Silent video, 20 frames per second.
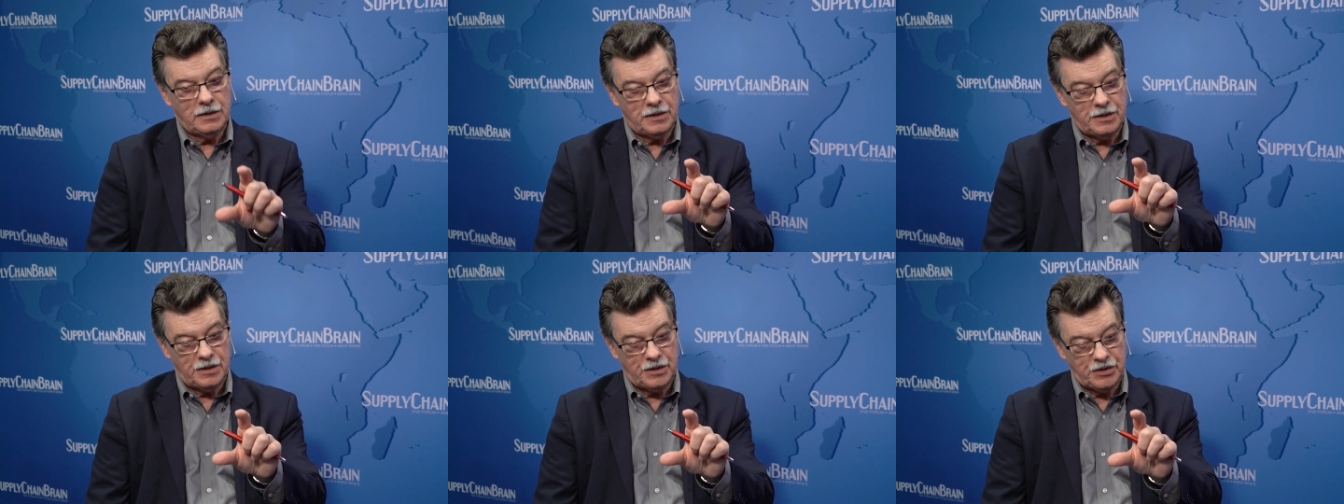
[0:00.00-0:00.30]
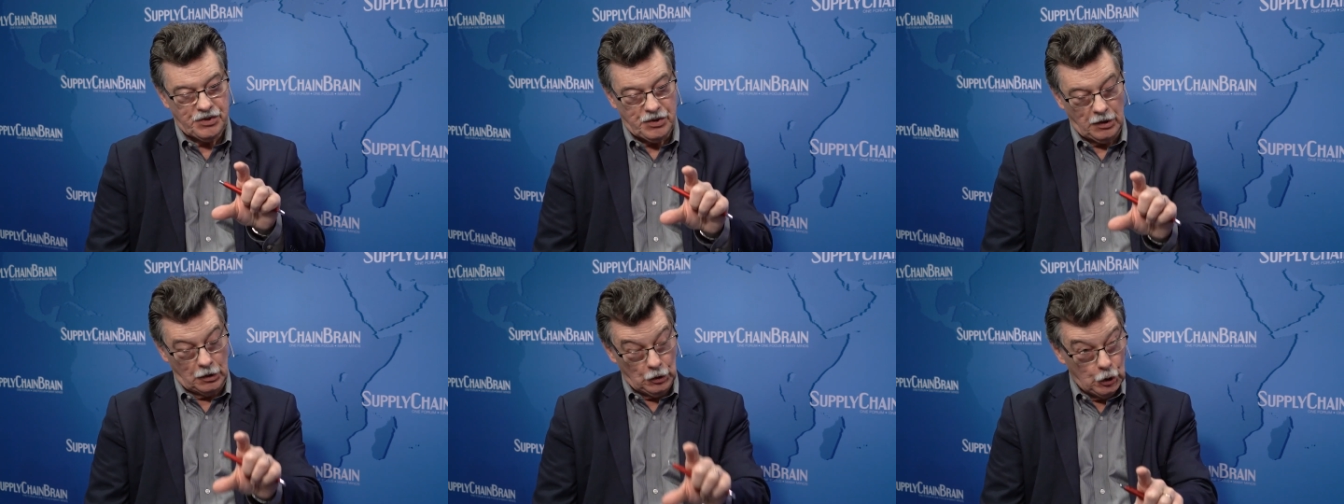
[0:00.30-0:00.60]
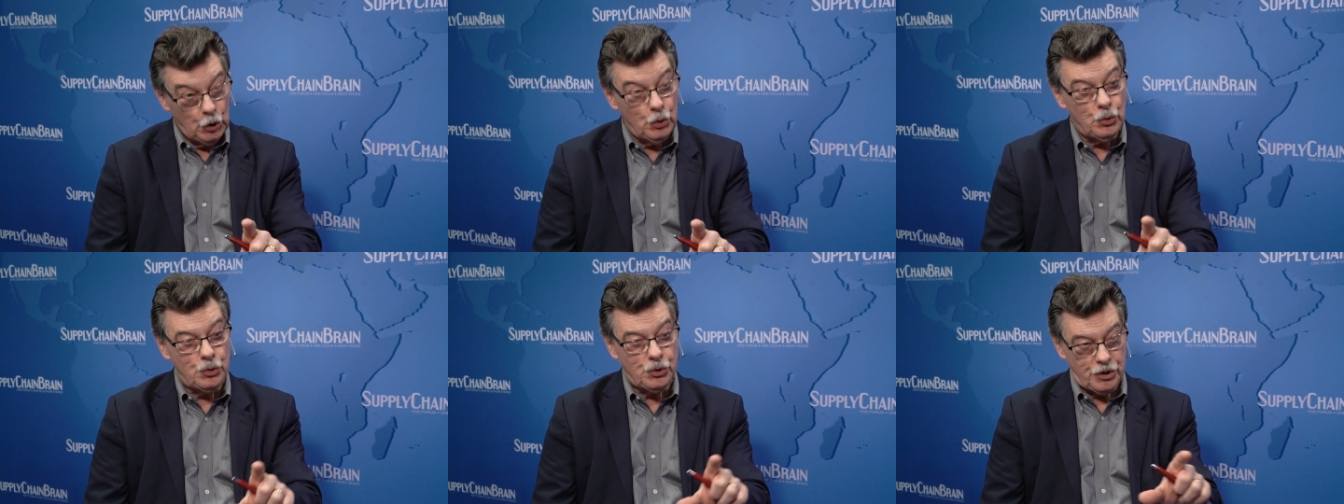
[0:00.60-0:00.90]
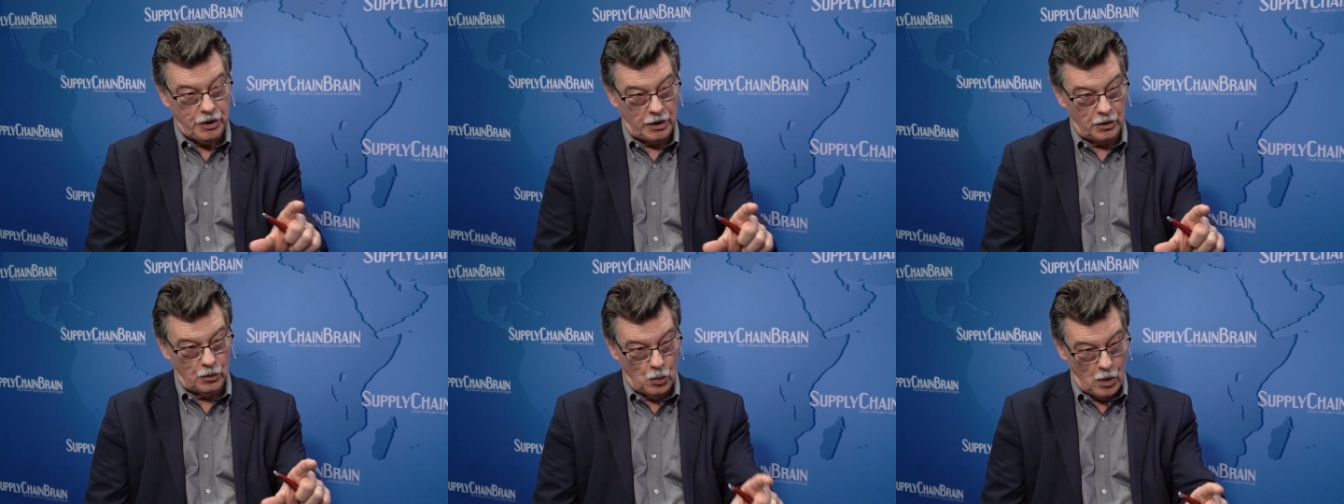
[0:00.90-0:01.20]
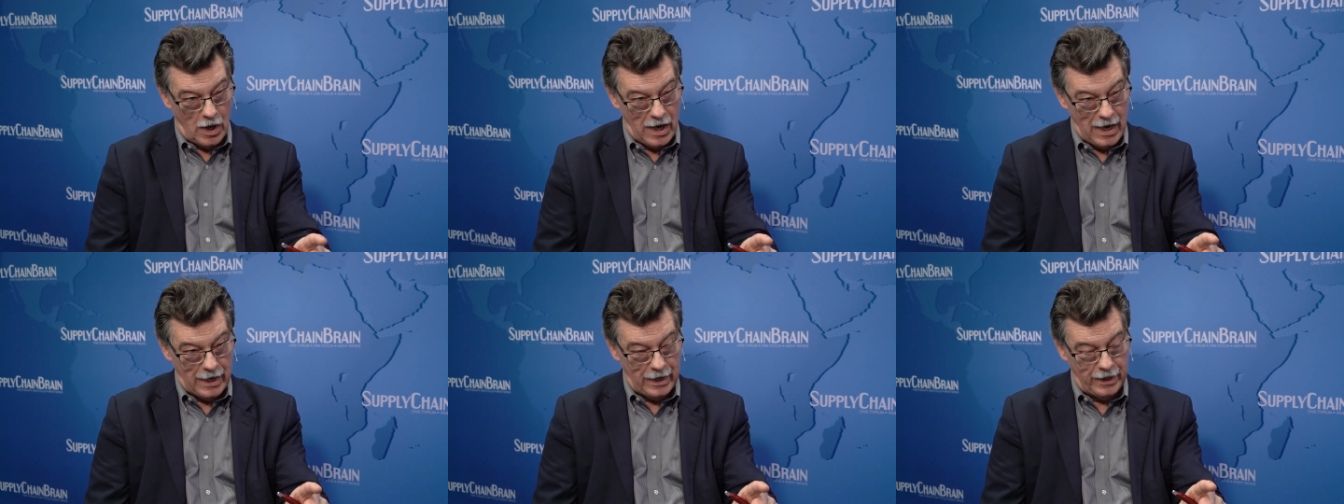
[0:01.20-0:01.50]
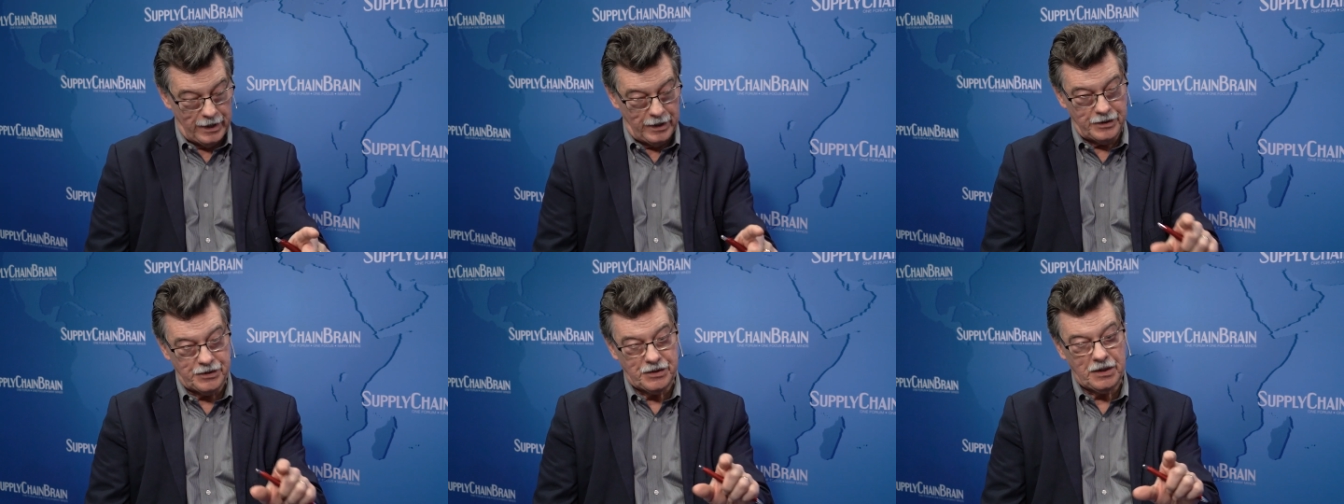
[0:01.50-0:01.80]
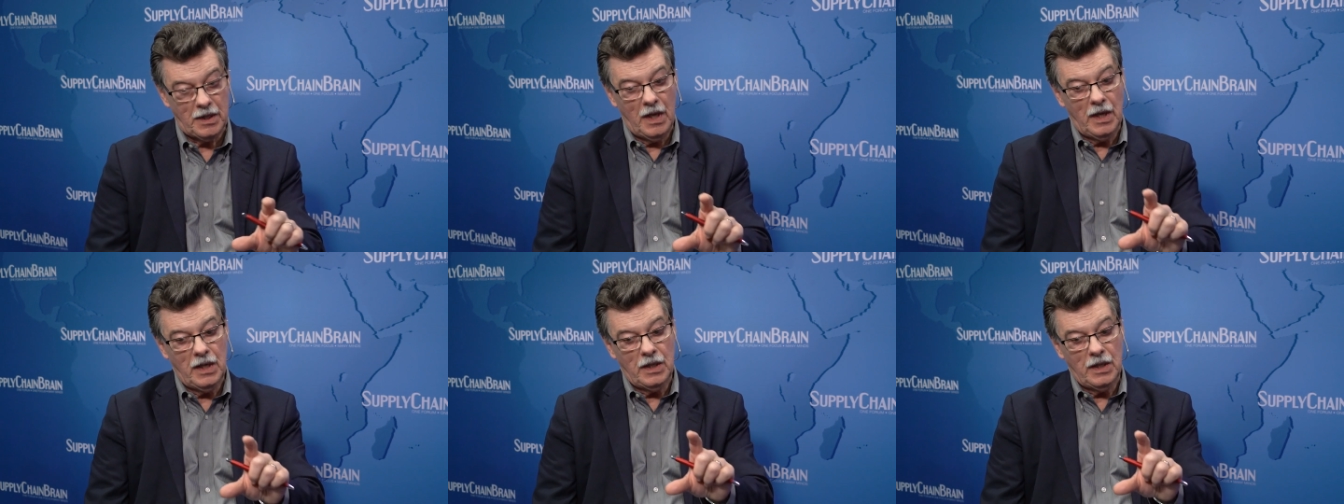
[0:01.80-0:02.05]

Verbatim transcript: solution-wise,